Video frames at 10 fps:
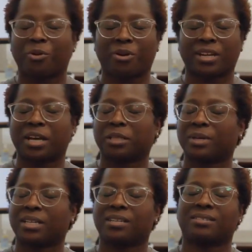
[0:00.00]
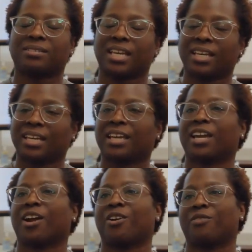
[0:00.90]
important element is taking
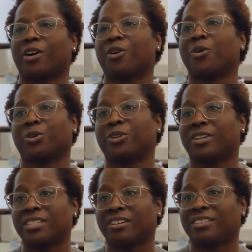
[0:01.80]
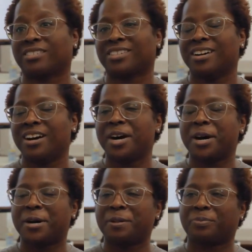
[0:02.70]
care of our older adults.
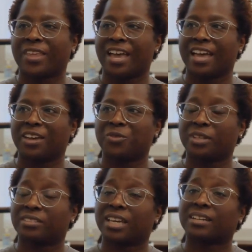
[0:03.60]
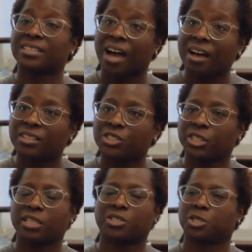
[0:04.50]
Um, and with
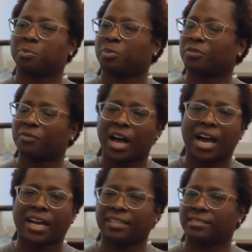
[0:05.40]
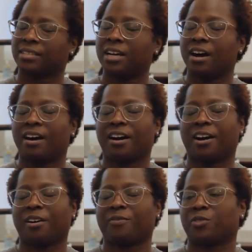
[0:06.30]
technology, it just provides
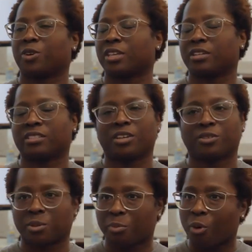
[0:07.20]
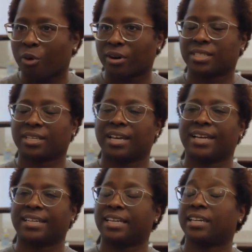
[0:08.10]
uh, for the, their support
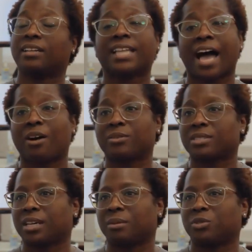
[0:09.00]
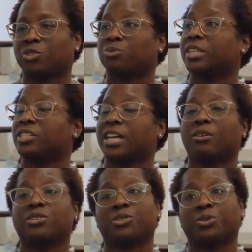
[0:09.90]
and it allows them to reach
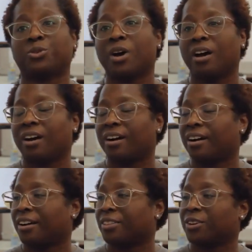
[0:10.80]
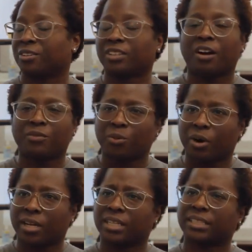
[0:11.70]
out to uh, their loved one. It